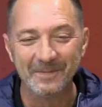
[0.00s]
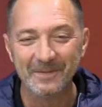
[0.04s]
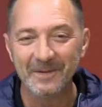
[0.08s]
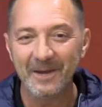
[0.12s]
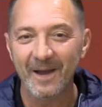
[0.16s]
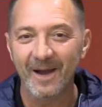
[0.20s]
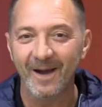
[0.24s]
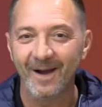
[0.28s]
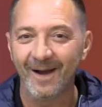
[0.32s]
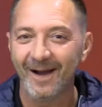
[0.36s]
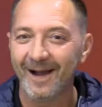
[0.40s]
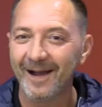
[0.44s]

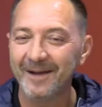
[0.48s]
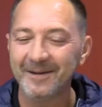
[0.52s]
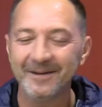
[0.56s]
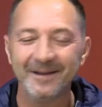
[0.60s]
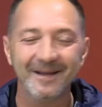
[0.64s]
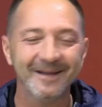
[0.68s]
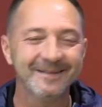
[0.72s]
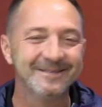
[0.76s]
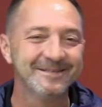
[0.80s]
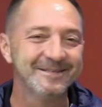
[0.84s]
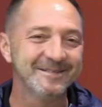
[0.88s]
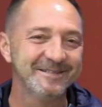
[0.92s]
Yeah,
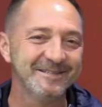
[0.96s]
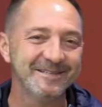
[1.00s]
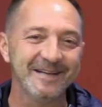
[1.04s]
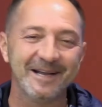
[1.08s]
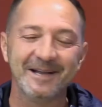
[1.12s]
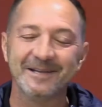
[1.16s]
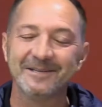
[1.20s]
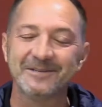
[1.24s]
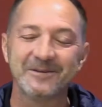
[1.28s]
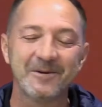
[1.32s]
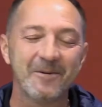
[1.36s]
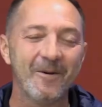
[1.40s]
it's,
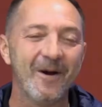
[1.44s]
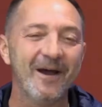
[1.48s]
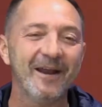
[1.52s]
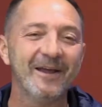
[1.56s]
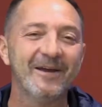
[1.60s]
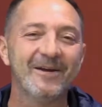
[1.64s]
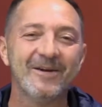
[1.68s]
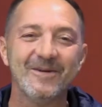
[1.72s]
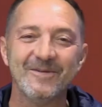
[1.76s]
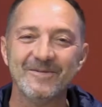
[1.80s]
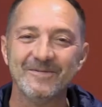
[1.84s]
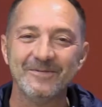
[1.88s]
it's
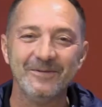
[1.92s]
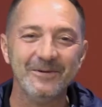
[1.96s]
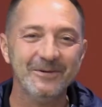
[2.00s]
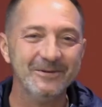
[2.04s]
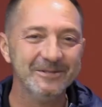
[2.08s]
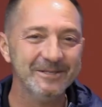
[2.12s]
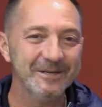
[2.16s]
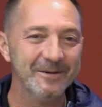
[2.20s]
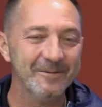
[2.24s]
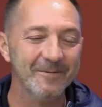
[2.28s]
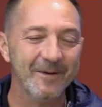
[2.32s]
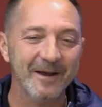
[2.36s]
quite a
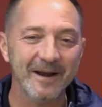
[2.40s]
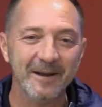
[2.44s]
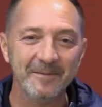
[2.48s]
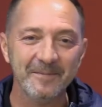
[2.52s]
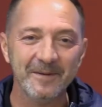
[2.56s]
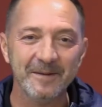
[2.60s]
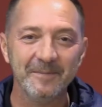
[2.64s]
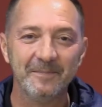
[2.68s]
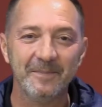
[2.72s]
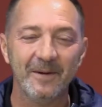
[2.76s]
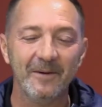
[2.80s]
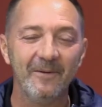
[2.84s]
confusing one. I
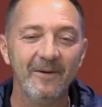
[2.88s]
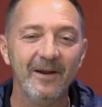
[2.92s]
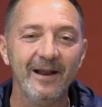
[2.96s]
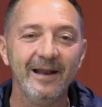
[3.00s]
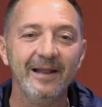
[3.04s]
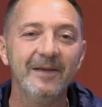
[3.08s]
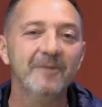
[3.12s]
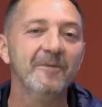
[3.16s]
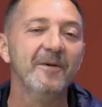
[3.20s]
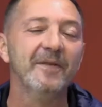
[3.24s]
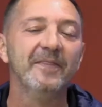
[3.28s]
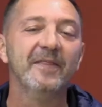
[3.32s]
mean,
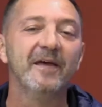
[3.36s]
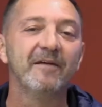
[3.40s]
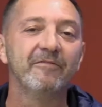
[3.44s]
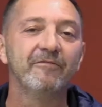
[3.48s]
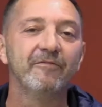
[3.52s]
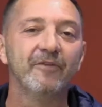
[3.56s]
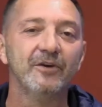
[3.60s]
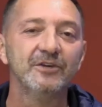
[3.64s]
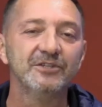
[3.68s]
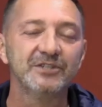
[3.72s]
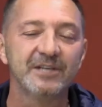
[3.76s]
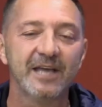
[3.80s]
Pirelli, when they
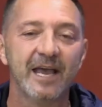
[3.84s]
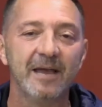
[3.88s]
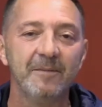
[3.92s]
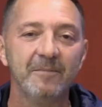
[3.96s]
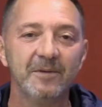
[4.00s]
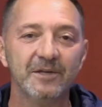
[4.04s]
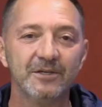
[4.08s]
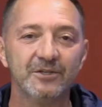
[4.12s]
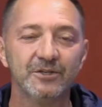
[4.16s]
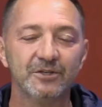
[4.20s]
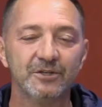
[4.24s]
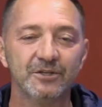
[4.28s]
first
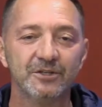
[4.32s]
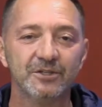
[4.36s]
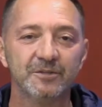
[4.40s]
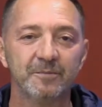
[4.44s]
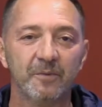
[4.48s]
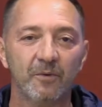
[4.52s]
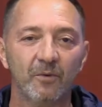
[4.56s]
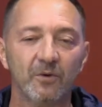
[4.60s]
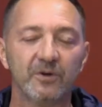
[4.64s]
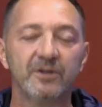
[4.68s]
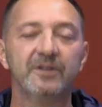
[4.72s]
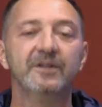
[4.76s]
came into the
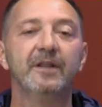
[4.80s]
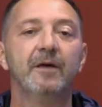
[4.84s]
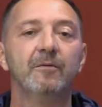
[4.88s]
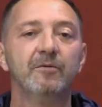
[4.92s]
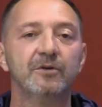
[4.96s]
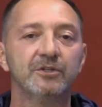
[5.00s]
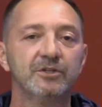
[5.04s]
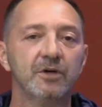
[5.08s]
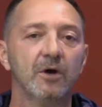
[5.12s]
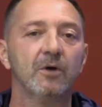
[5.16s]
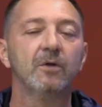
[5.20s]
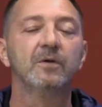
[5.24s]
sport and they
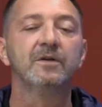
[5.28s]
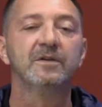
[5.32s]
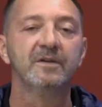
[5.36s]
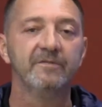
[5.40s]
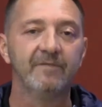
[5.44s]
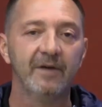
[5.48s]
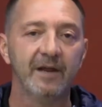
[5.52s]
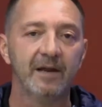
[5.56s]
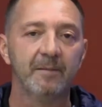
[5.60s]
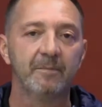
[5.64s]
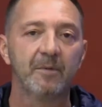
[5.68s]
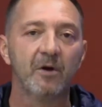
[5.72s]
were told
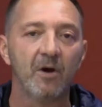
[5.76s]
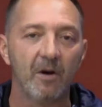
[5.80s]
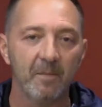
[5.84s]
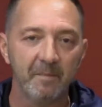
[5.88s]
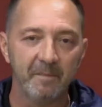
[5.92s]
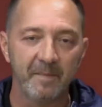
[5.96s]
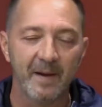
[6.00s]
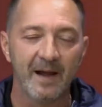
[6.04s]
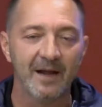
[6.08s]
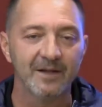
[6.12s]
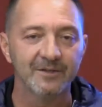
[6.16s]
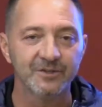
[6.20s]
develop
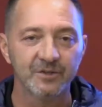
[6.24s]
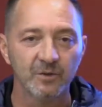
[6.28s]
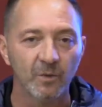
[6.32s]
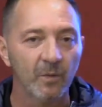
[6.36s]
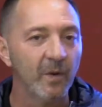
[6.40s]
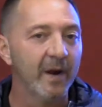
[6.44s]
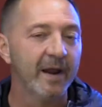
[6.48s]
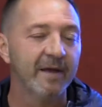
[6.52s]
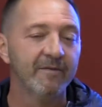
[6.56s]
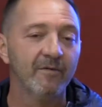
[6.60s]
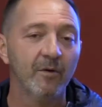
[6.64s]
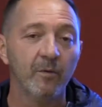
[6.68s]
compounds or
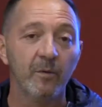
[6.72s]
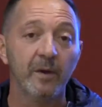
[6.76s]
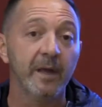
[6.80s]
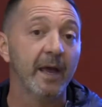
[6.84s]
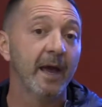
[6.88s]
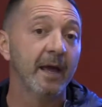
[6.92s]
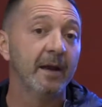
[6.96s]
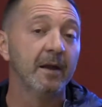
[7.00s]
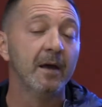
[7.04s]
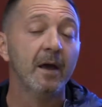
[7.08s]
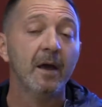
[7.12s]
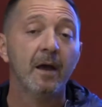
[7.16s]
whatever,
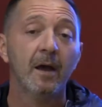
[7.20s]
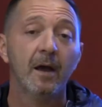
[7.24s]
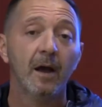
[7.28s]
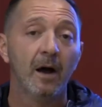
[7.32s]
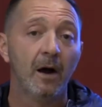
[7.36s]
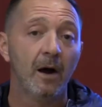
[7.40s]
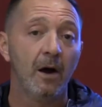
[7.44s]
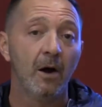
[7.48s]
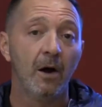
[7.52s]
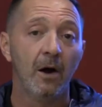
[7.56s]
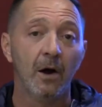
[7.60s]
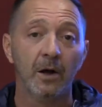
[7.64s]
we had
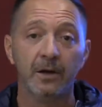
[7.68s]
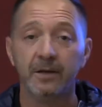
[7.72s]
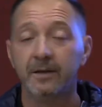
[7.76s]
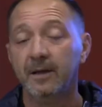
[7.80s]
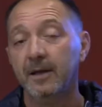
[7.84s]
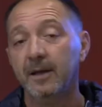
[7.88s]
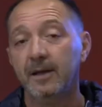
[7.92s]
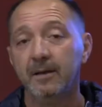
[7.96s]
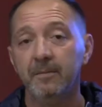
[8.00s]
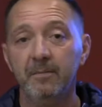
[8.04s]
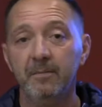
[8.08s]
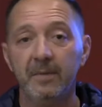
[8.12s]
hard,
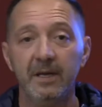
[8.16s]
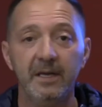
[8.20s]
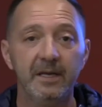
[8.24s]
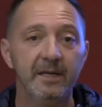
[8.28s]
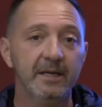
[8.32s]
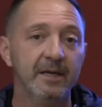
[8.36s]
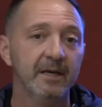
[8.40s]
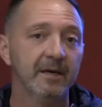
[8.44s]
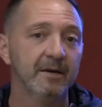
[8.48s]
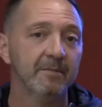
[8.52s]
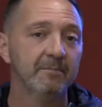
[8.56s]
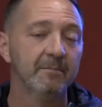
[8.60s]

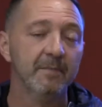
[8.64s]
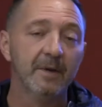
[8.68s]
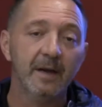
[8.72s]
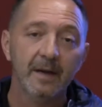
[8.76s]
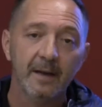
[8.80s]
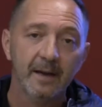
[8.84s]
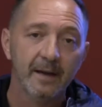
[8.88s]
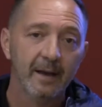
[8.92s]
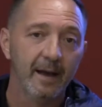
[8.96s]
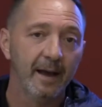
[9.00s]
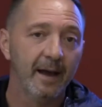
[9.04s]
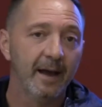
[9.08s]
medium,
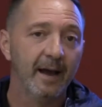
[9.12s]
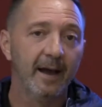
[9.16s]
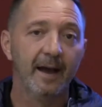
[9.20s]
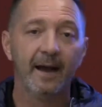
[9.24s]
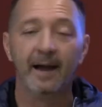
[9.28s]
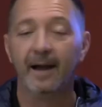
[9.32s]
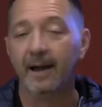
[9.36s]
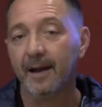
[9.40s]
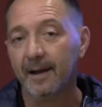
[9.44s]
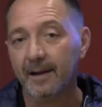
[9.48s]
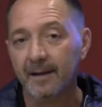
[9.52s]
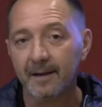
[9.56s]

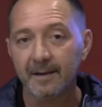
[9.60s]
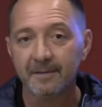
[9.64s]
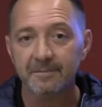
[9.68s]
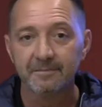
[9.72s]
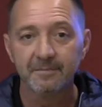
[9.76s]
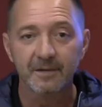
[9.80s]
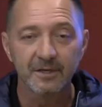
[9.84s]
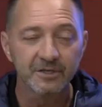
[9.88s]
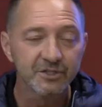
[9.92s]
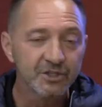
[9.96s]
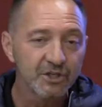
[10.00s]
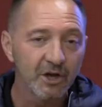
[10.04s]
uh,
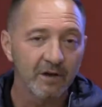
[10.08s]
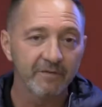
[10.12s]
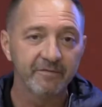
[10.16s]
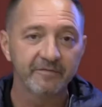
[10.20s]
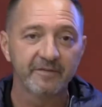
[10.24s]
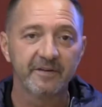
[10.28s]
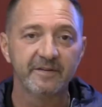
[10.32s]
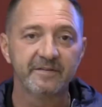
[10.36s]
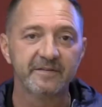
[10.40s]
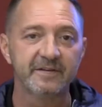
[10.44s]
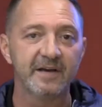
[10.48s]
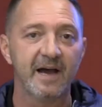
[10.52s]

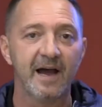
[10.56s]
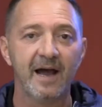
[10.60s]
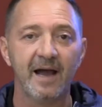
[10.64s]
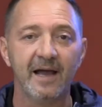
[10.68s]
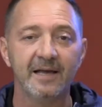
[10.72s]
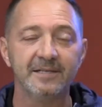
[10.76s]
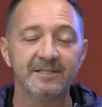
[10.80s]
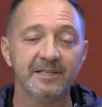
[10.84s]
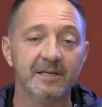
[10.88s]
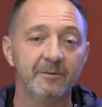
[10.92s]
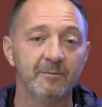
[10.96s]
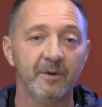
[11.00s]
soft
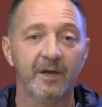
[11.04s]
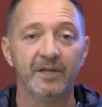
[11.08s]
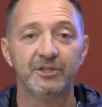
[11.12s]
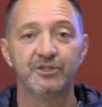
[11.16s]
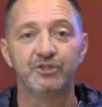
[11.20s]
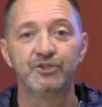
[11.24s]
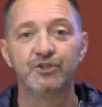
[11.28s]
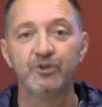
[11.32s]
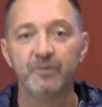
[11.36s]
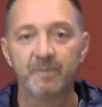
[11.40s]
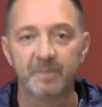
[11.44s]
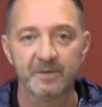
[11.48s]
tires, then we
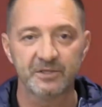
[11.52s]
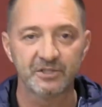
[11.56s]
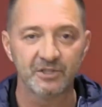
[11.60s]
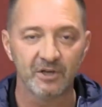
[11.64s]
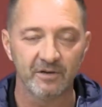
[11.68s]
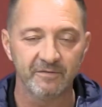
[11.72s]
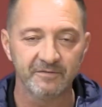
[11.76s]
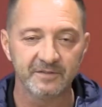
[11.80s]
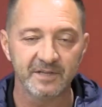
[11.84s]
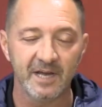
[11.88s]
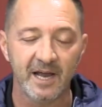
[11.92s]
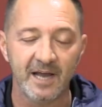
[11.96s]
had super
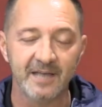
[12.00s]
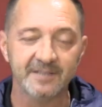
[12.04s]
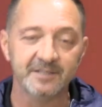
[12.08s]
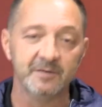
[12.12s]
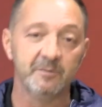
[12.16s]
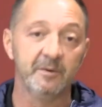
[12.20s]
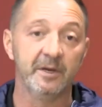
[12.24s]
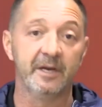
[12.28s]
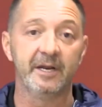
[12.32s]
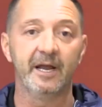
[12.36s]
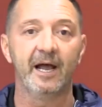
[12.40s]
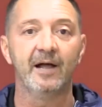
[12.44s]
soft tires,
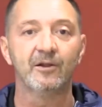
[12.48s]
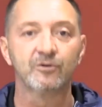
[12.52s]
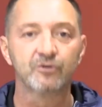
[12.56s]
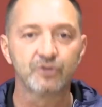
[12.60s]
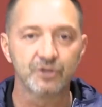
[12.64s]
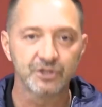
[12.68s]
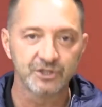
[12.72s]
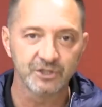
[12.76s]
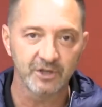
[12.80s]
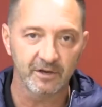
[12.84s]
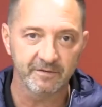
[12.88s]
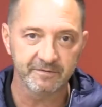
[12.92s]
then we had
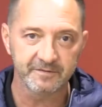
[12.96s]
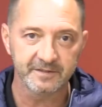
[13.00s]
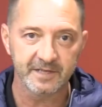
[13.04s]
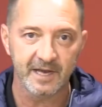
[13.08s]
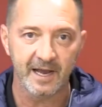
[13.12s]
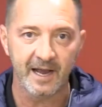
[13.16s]
ultra soft